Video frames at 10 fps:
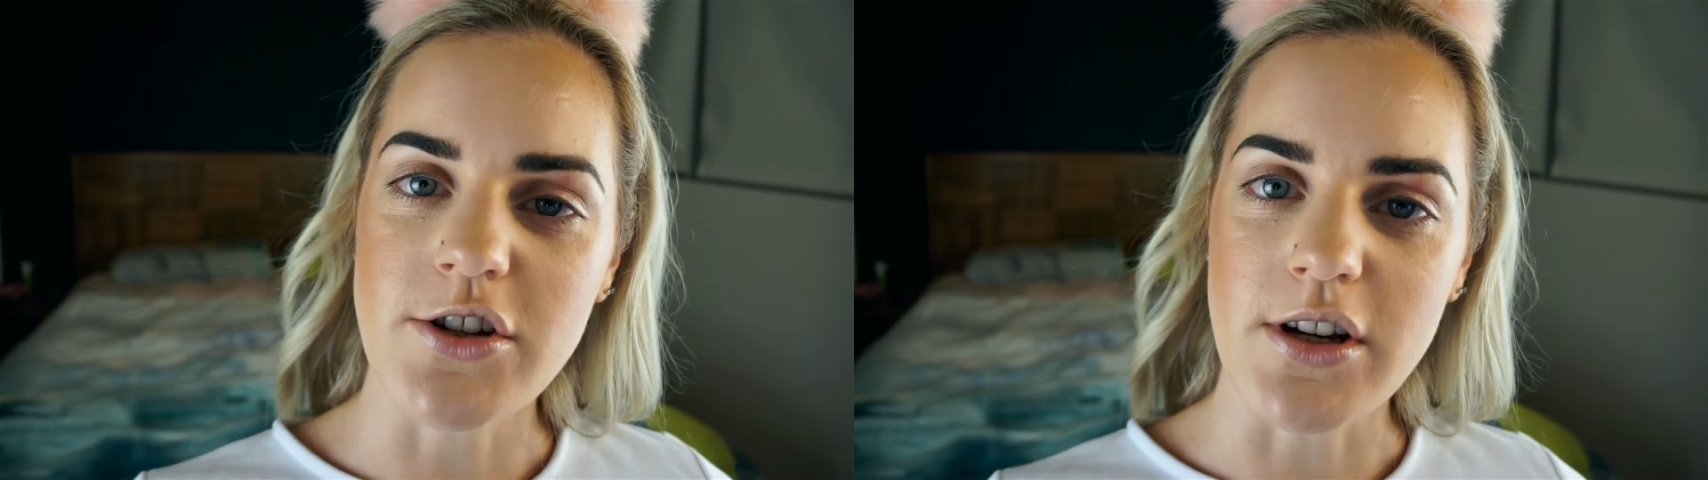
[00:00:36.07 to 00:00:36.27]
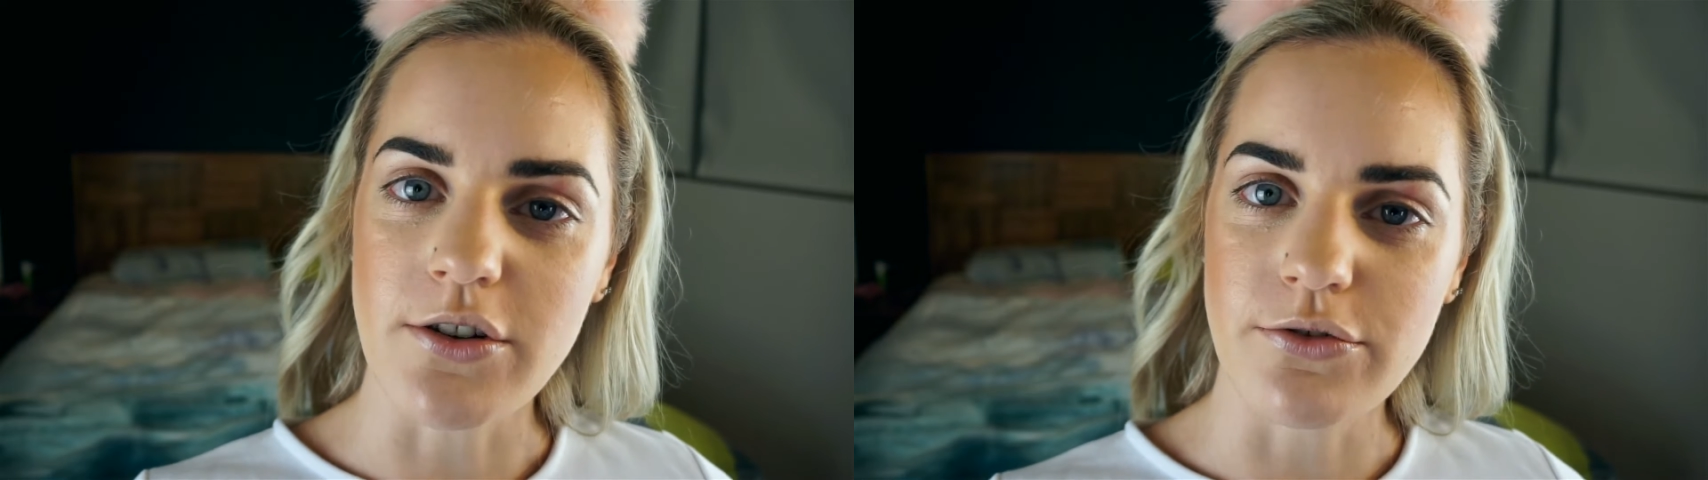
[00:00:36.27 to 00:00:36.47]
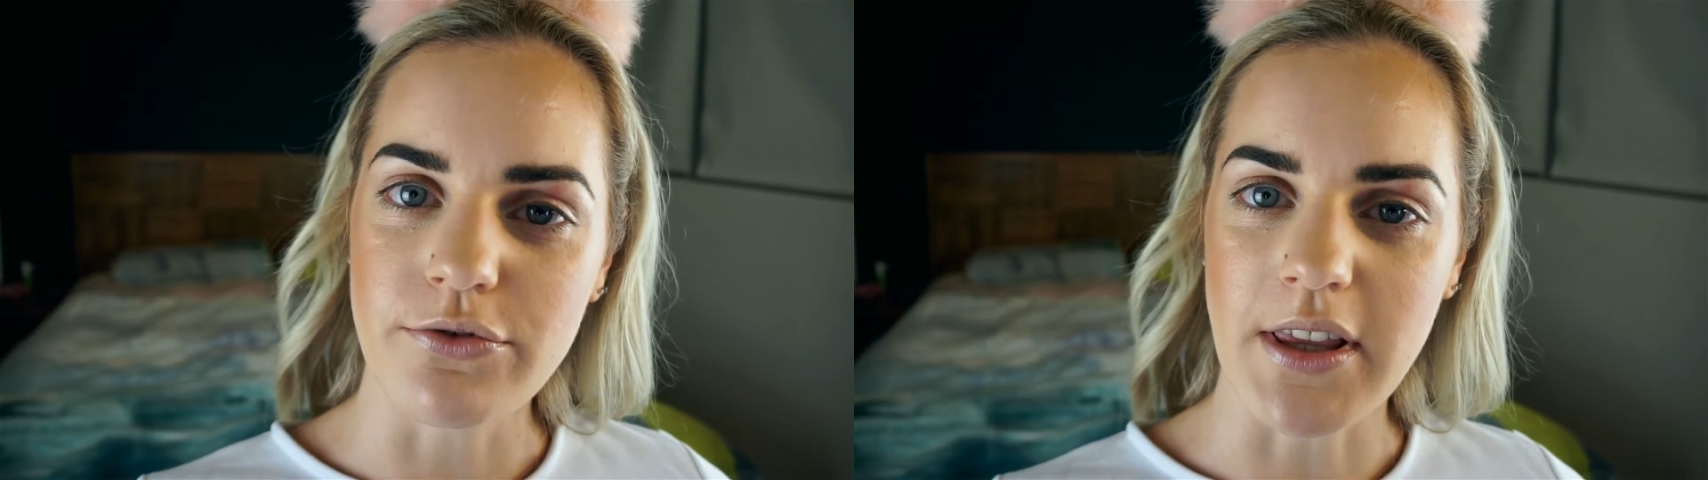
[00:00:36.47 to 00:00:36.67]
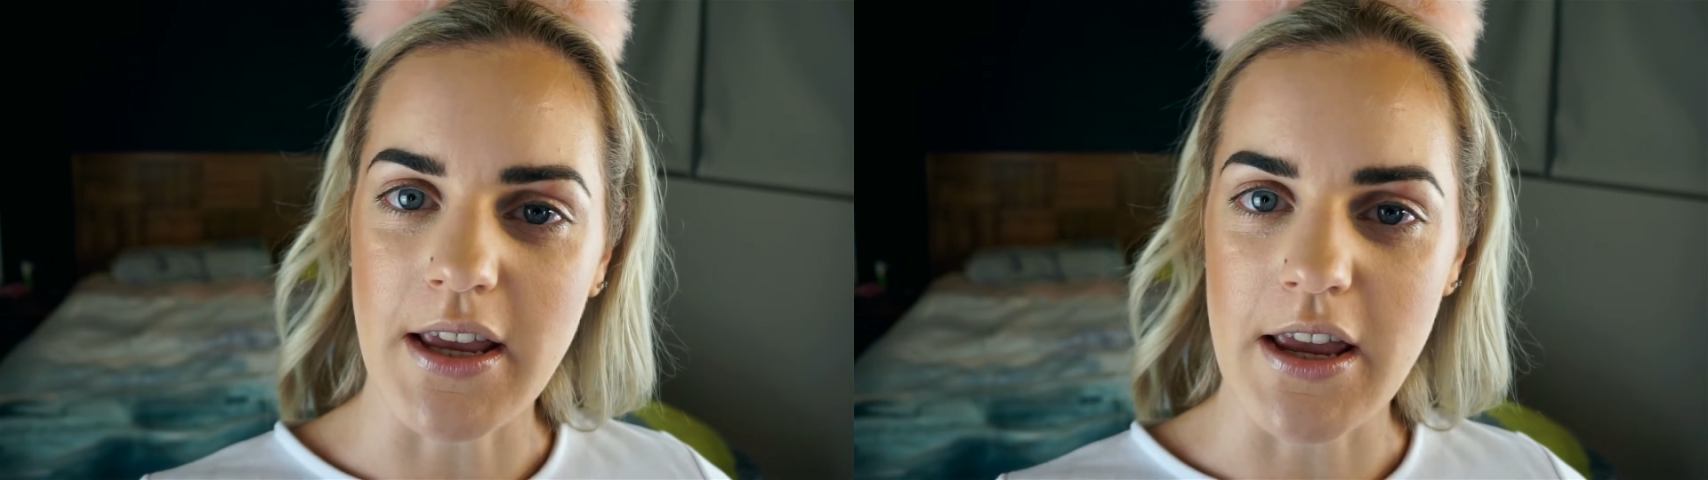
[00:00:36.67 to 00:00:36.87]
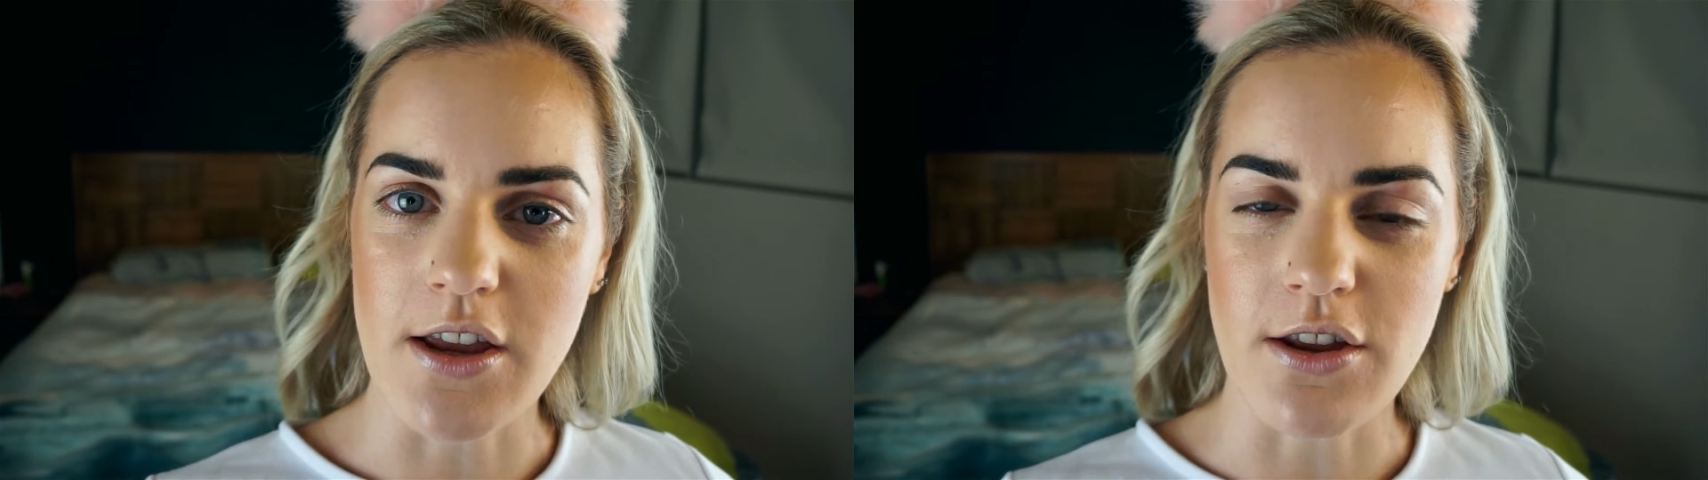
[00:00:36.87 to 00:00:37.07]
she couldn't
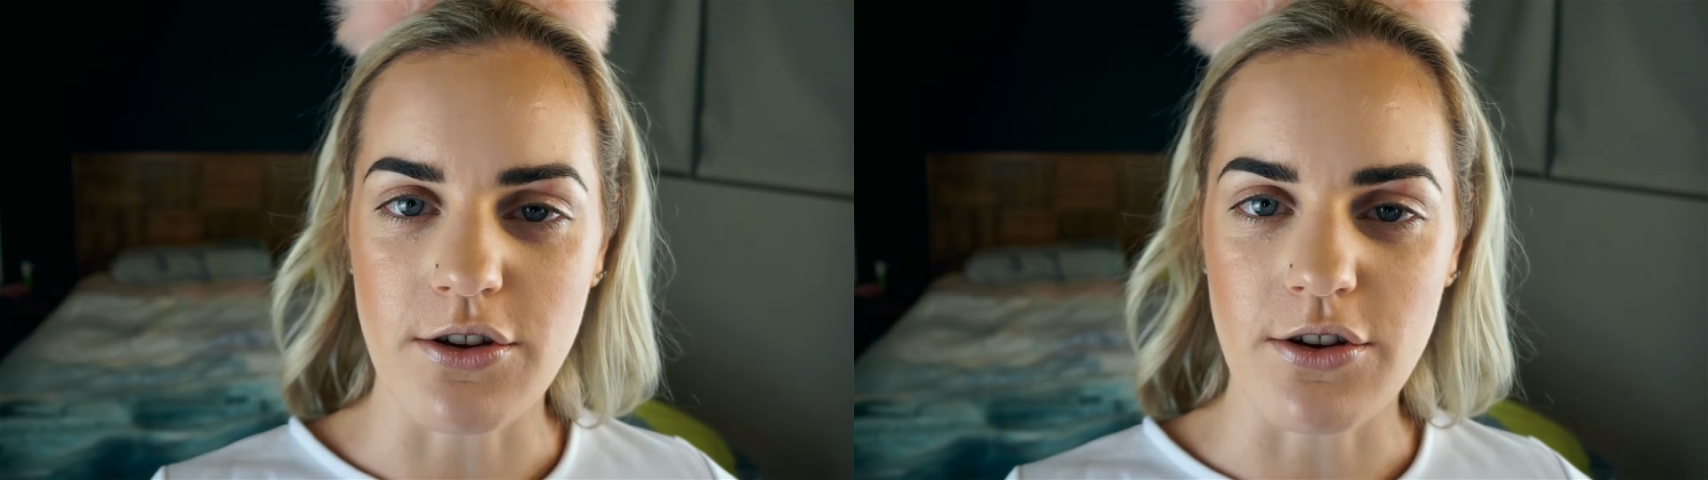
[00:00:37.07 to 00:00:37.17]
really